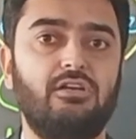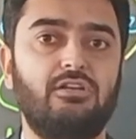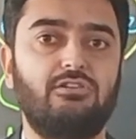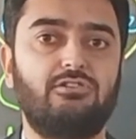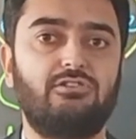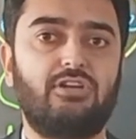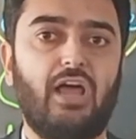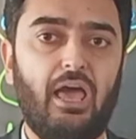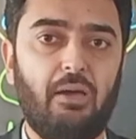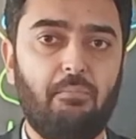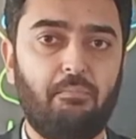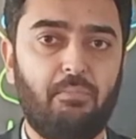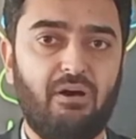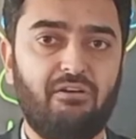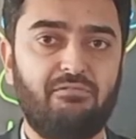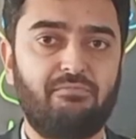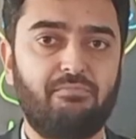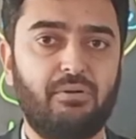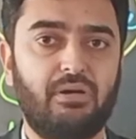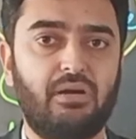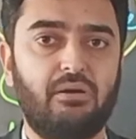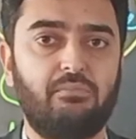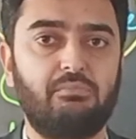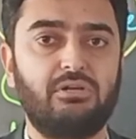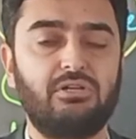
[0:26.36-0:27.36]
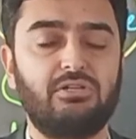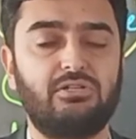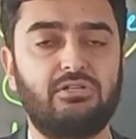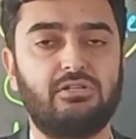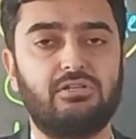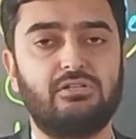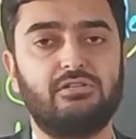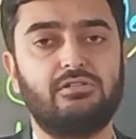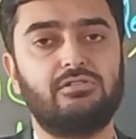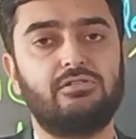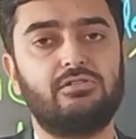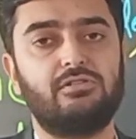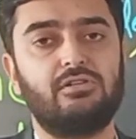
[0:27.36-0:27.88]
type of
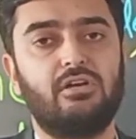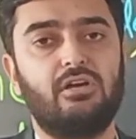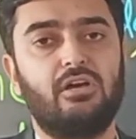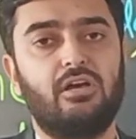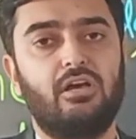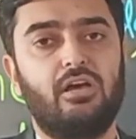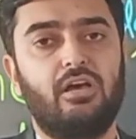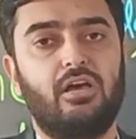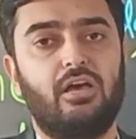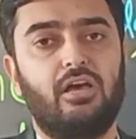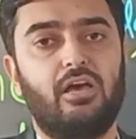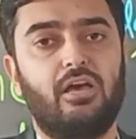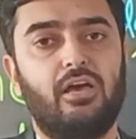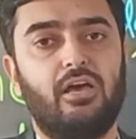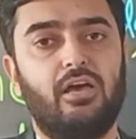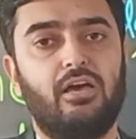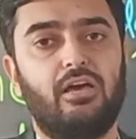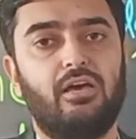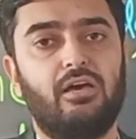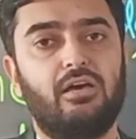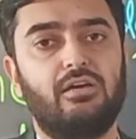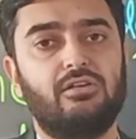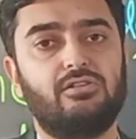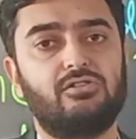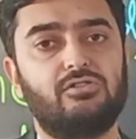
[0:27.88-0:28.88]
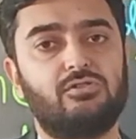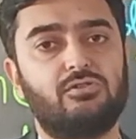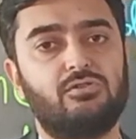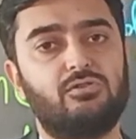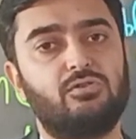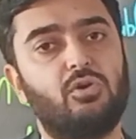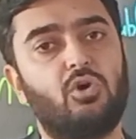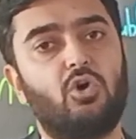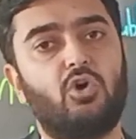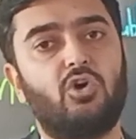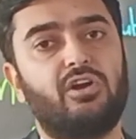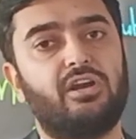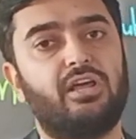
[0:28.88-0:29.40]
parameters is
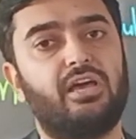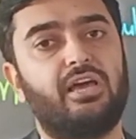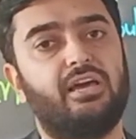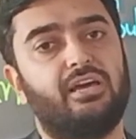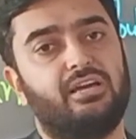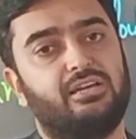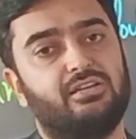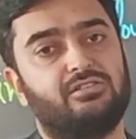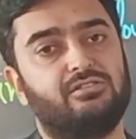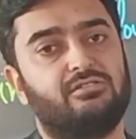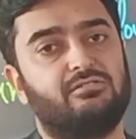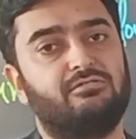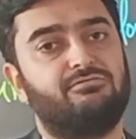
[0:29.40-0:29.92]
known as